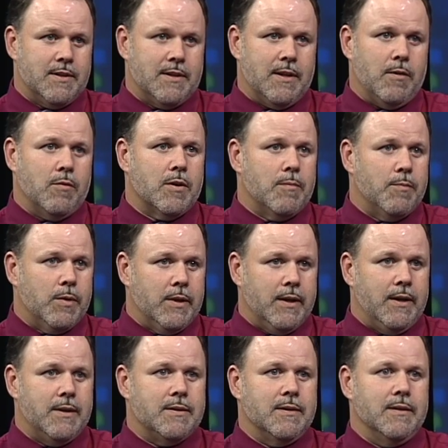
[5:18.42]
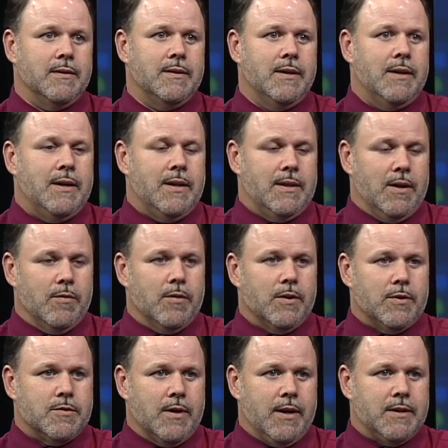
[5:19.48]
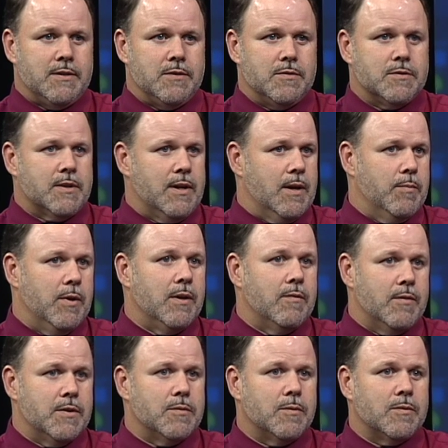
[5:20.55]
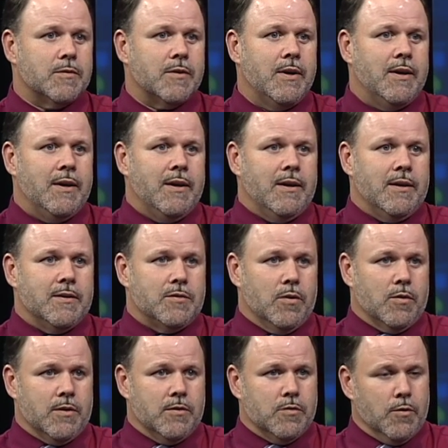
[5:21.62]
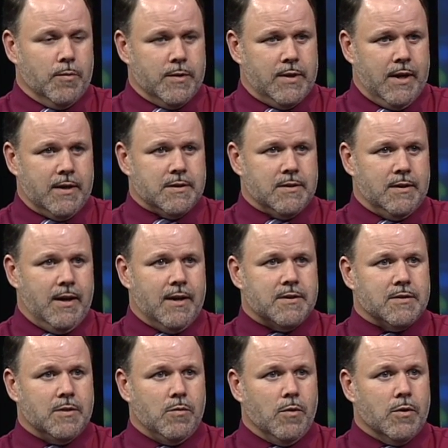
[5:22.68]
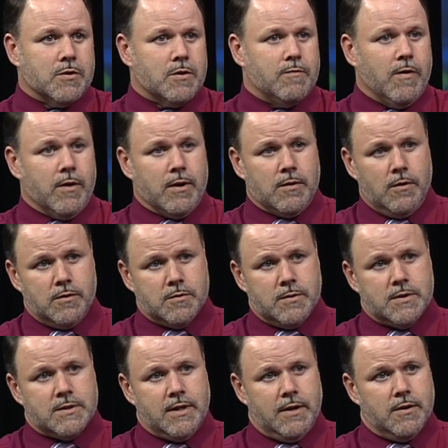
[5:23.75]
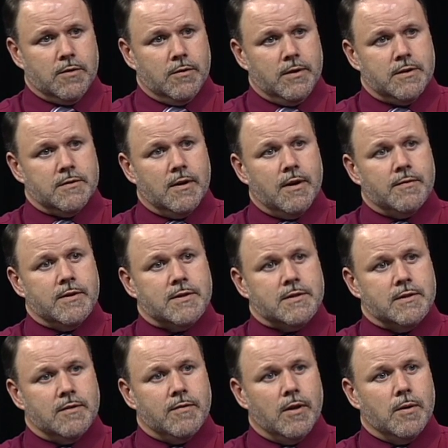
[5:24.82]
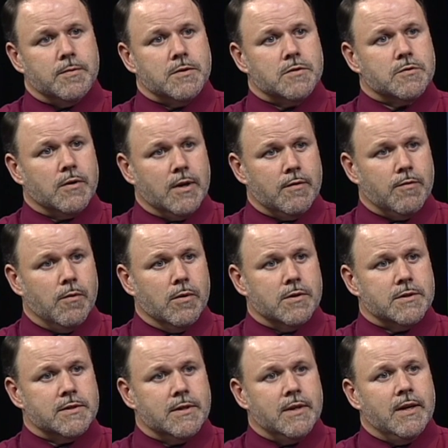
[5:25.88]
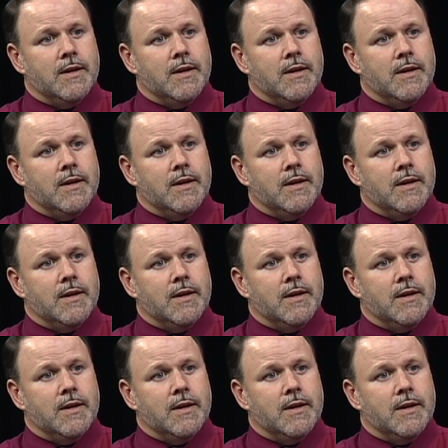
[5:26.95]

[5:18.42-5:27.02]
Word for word: that they don't complete, and, and they really try to scam individuals. And so Consumer Protection actually works very close with the state attorney's office and develops a strike force